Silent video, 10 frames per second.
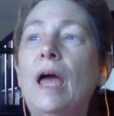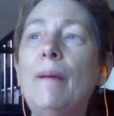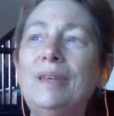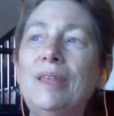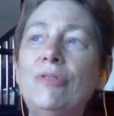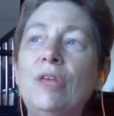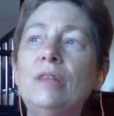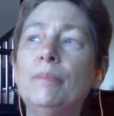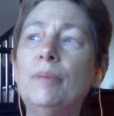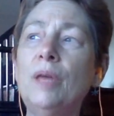happen to
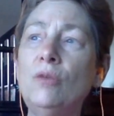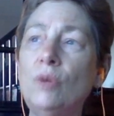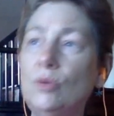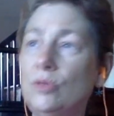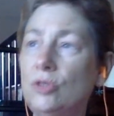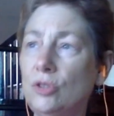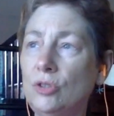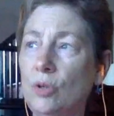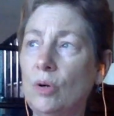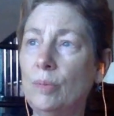think the Penrose,
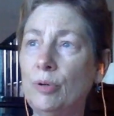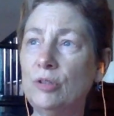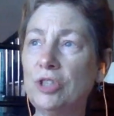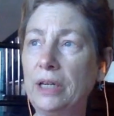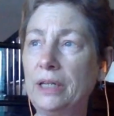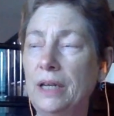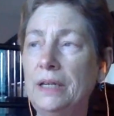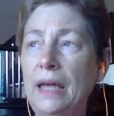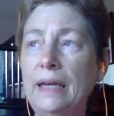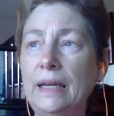approach,
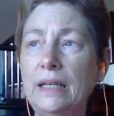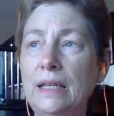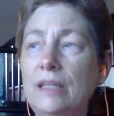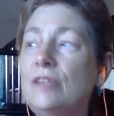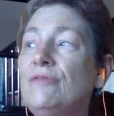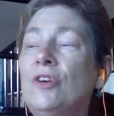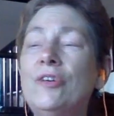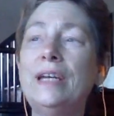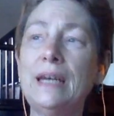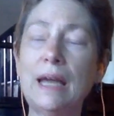again, it is
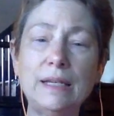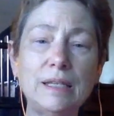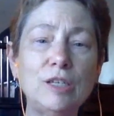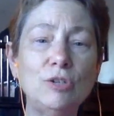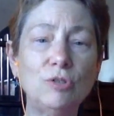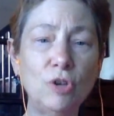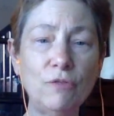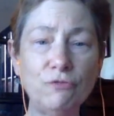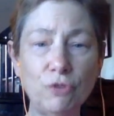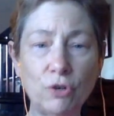very nice to
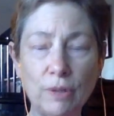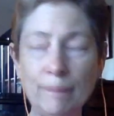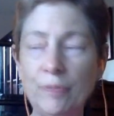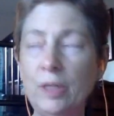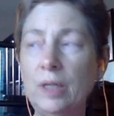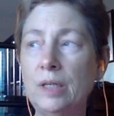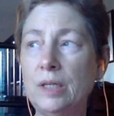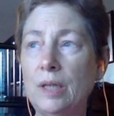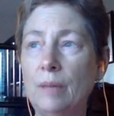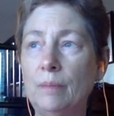look for
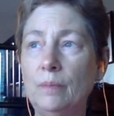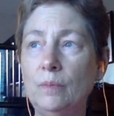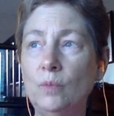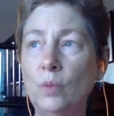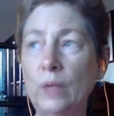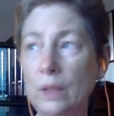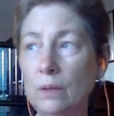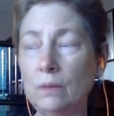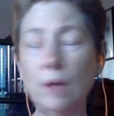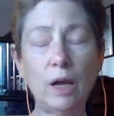some real